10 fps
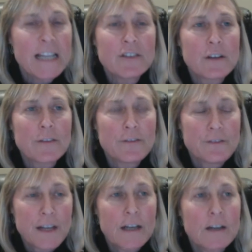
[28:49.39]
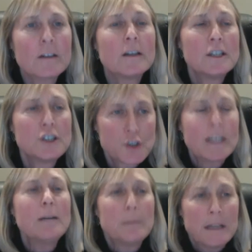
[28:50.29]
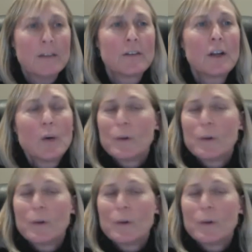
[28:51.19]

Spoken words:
is the fair treatment.